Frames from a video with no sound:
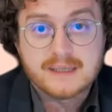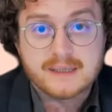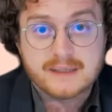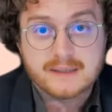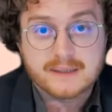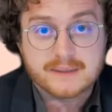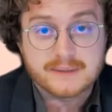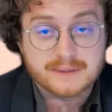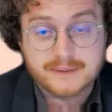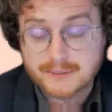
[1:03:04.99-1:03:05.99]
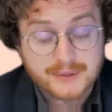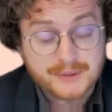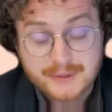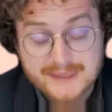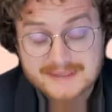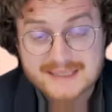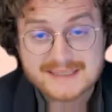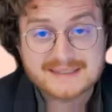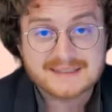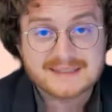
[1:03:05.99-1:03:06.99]
You are a great
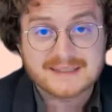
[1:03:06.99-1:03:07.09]
guest.